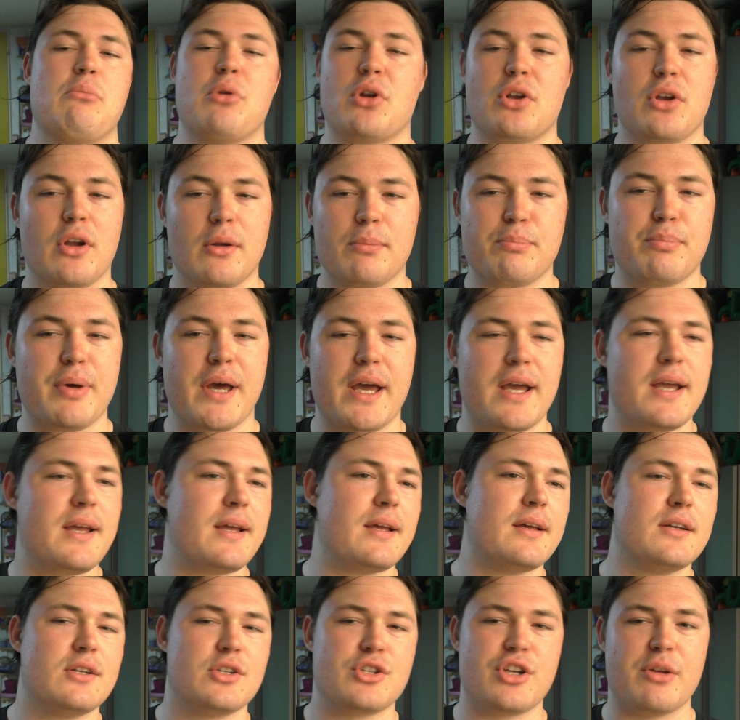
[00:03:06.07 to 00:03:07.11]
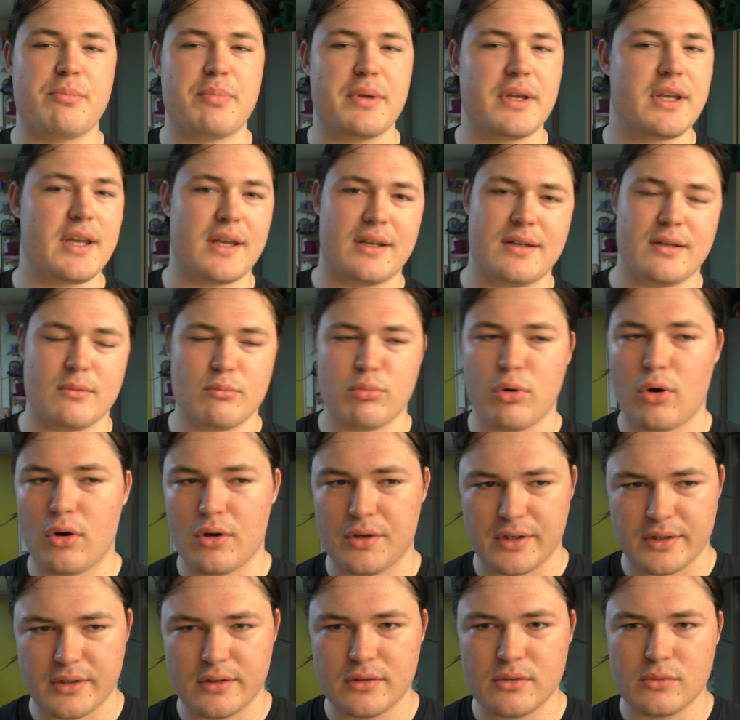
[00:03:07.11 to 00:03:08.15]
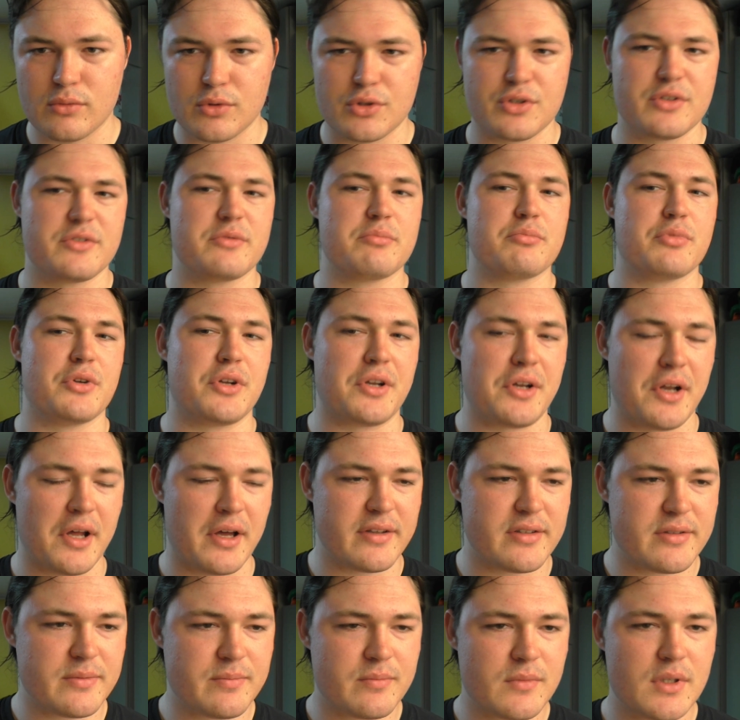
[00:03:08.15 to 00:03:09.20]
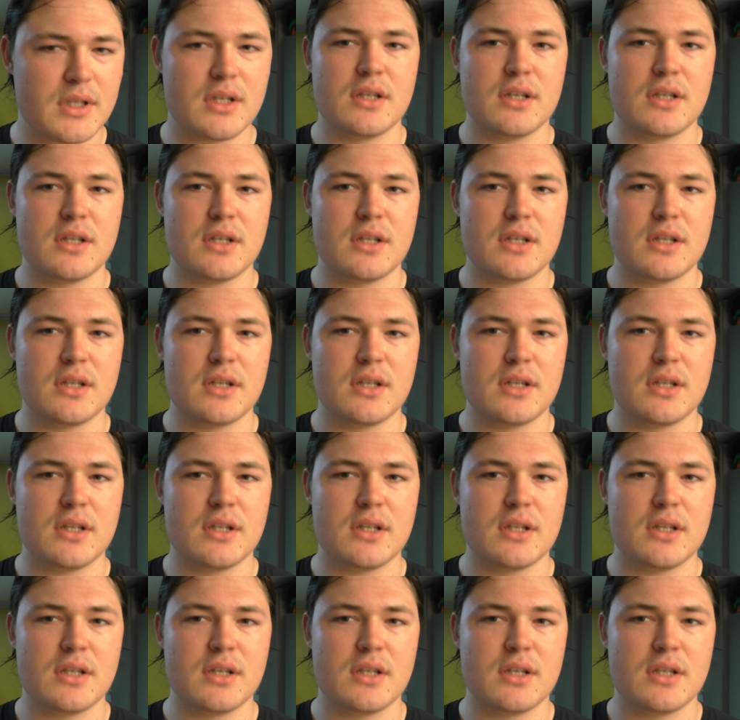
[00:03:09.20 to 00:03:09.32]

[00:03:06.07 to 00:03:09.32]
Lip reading: but not pay shipping and importing, which is pretty nice.